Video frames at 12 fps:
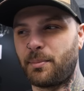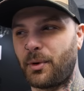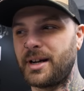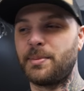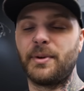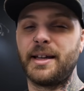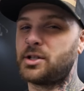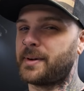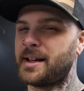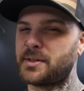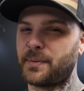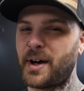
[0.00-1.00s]
printable heat
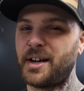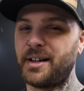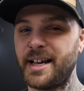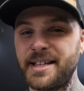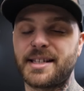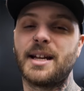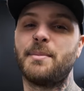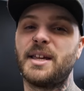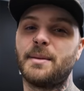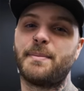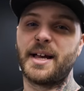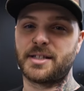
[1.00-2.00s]
transfer vinyl is gonna be
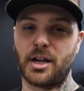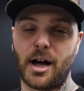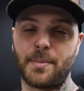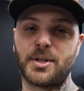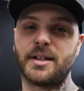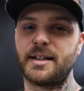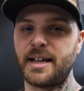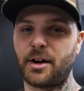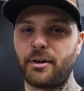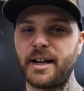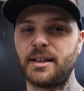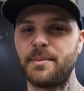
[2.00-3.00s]
the best option to
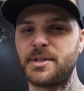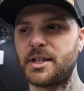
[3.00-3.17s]
decorate them.